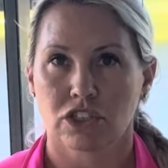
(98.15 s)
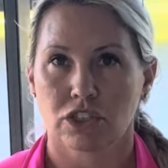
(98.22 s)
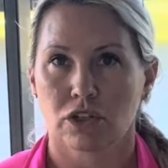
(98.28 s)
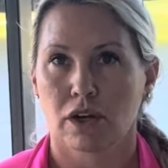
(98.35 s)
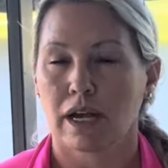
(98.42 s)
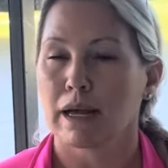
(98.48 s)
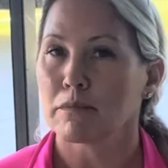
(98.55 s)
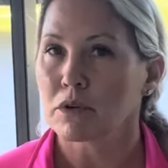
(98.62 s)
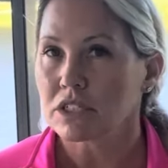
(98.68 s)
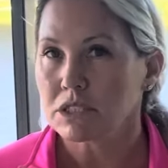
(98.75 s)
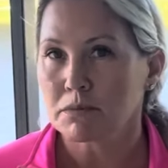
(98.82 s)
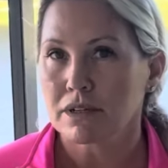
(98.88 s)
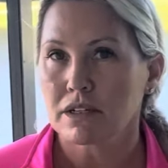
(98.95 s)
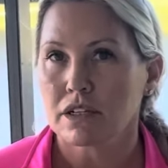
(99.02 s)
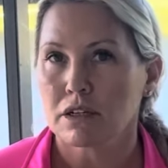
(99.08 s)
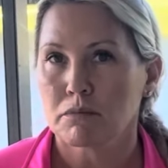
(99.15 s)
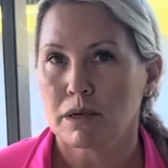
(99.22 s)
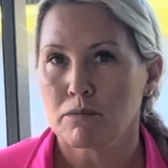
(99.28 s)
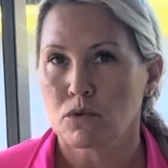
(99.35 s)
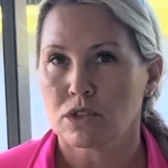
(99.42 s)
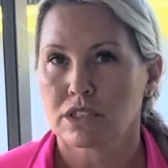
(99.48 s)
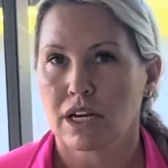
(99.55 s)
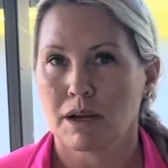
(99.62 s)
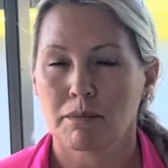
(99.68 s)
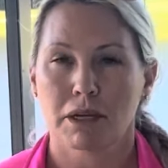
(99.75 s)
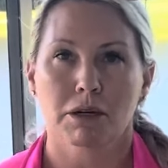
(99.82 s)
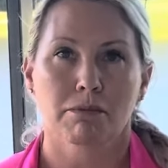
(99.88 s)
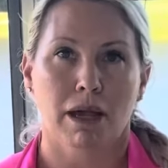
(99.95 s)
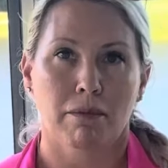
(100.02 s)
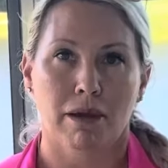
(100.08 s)
You know, I am going to spend a little bit more time
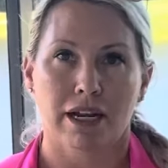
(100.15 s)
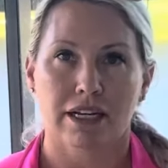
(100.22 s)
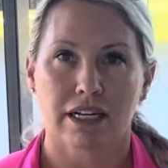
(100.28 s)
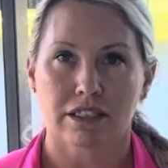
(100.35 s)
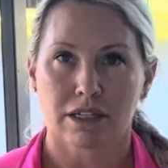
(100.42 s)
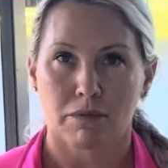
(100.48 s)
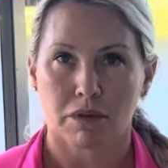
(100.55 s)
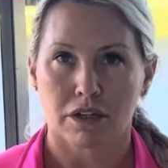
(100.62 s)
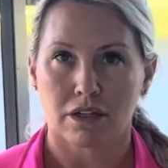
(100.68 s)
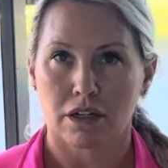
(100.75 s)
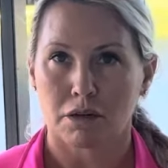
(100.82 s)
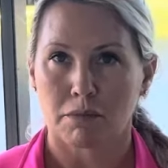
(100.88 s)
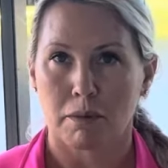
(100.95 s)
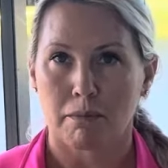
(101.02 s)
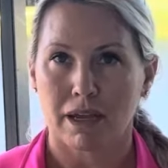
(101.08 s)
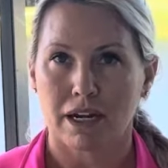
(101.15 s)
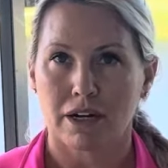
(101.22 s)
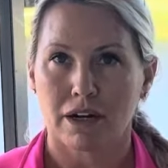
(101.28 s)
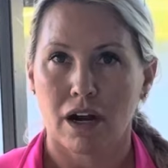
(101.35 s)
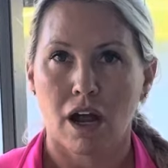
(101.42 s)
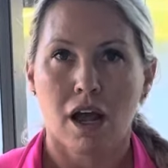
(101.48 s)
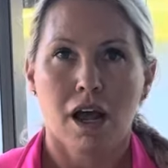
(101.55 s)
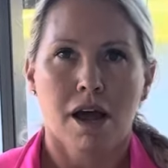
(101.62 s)
here. Maybe I need something a little bit bigger.